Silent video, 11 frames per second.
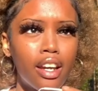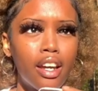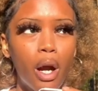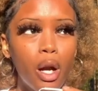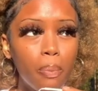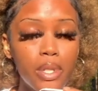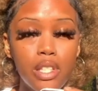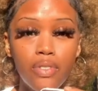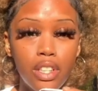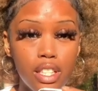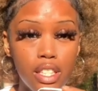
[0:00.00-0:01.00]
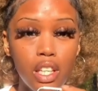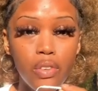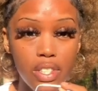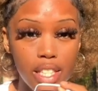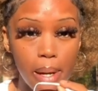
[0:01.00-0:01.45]
purposefully
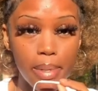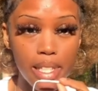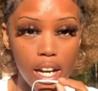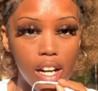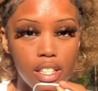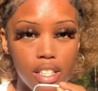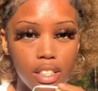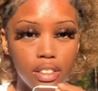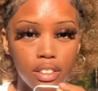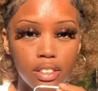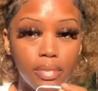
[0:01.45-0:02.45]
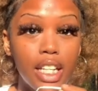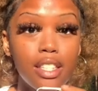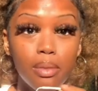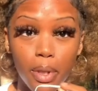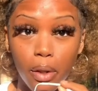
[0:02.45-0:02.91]
self-sabotaging.
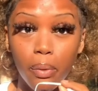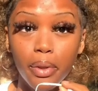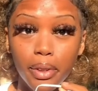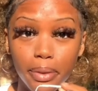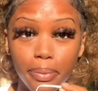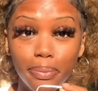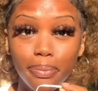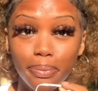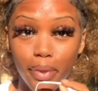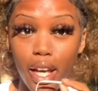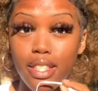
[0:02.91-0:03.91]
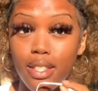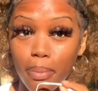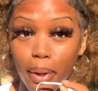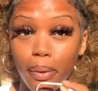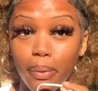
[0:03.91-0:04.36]
That's a big one. That's a
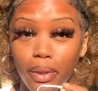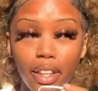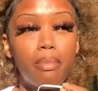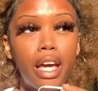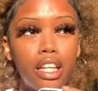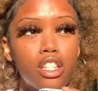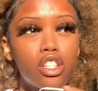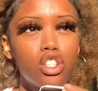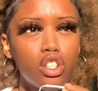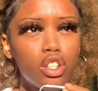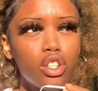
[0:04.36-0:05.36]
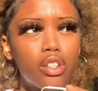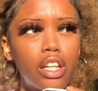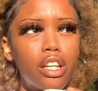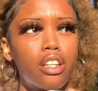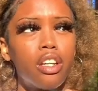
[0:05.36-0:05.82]
big one. Making sure
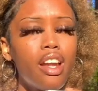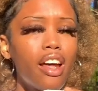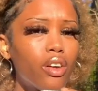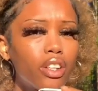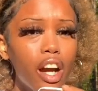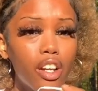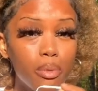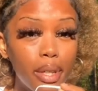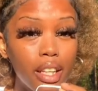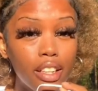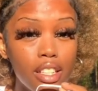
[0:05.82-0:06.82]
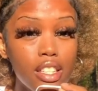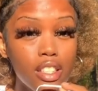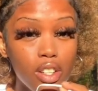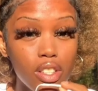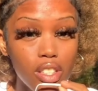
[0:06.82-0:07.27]
that not only are you being good to
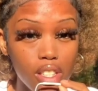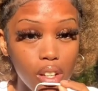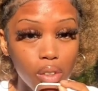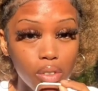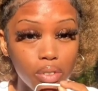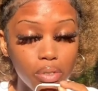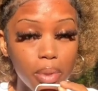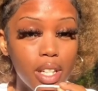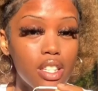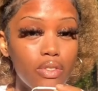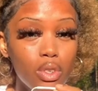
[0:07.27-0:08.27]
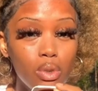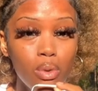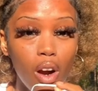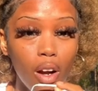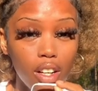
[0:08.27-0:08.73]
yourself, because if
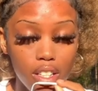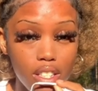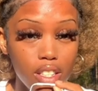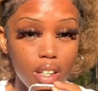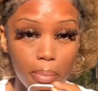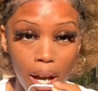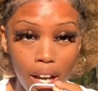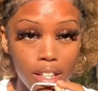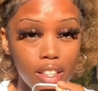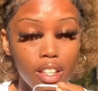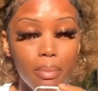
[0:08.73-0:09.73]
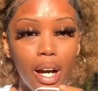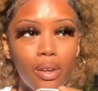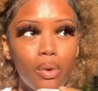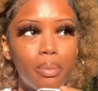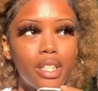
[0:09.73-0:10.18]
you are good to your body, then your
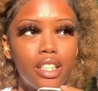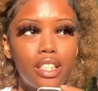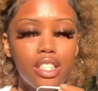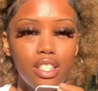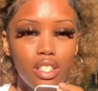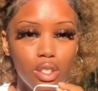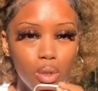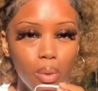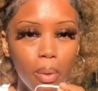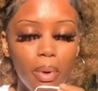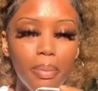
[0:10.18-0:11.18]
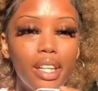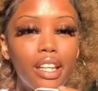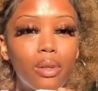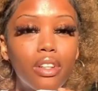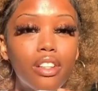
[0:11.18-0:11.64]
body will be good to you, but
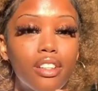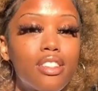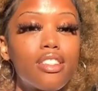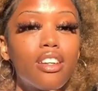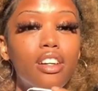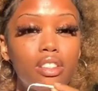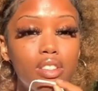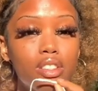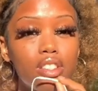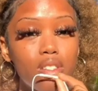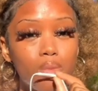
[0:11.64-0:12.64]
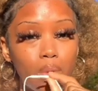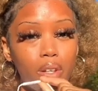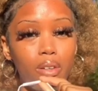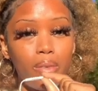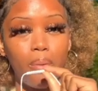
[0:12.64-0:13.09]
being good to others as
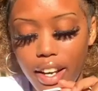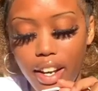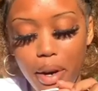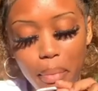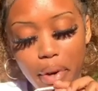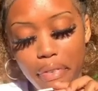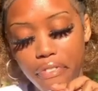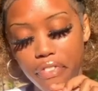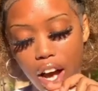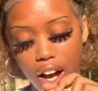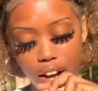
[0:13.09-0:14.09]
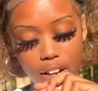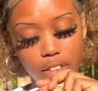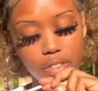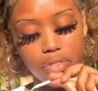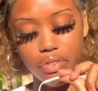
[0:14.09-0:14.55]
well. Number
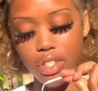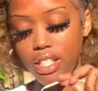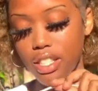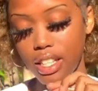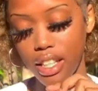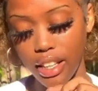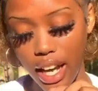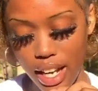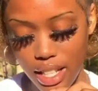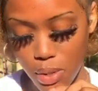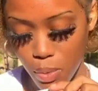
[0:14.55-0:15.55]
5, this is the last